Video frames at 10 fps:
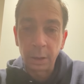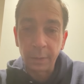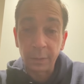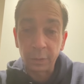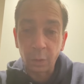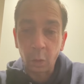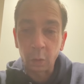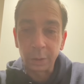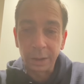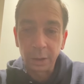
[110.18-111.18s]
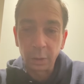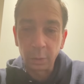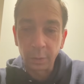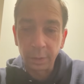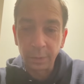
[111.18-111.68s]
And that's only who
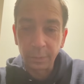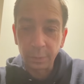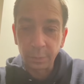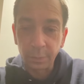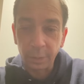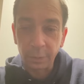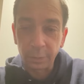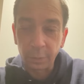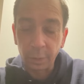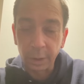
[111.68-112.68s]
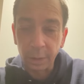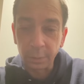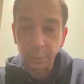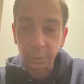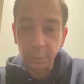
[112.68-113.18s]
the investment advice is going out
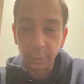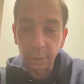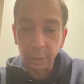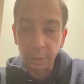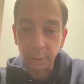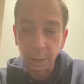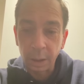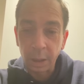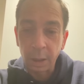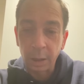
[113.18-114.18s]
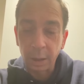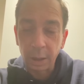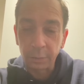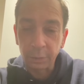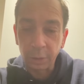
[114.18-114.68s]
to
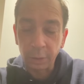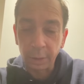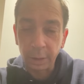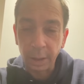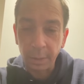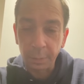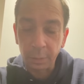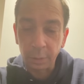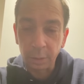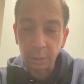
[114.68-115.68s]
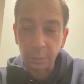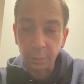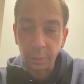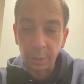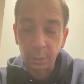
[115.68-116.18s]
and securing capital so
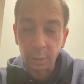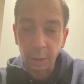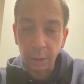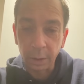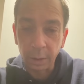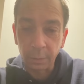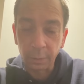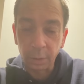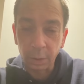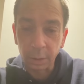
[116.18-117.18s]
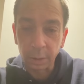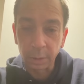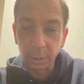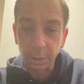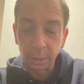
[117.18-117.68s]
that we're not a takeover target
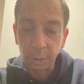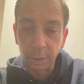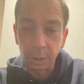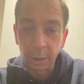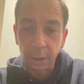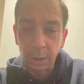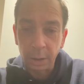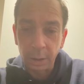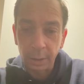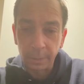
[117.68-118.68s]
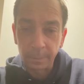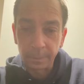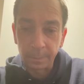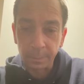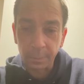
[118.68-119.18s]
um,
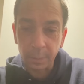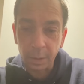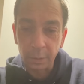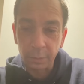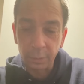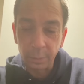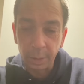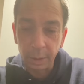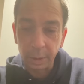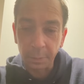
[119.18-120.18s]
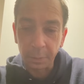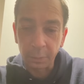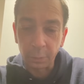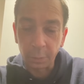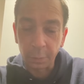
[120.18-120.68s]
is to my companies
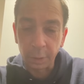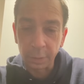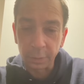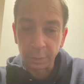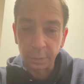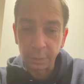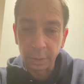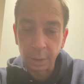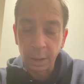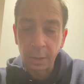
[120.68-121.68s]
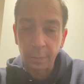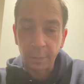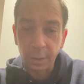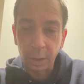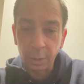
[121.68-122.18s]
and corporations.
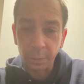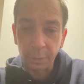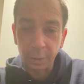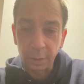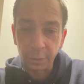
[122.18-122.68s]
There and earn a percentage